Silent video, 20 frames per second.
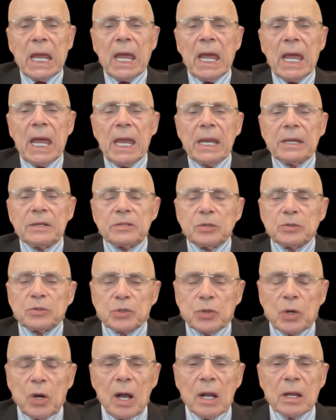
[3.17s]
and to
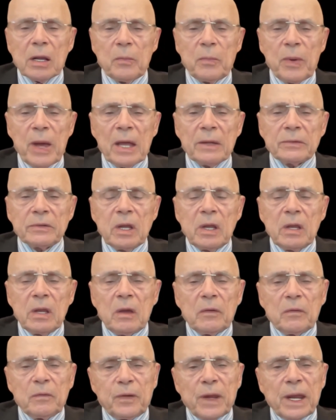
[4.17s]
talk about
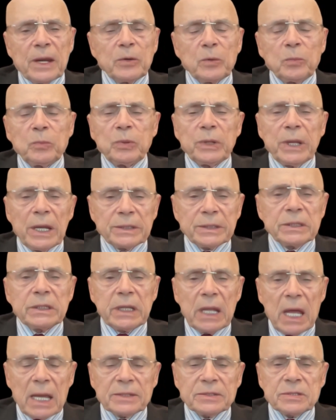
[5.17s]
fatal blood
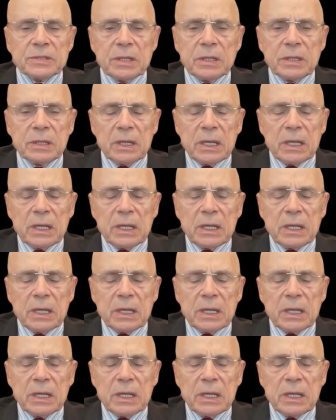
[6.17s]
clots.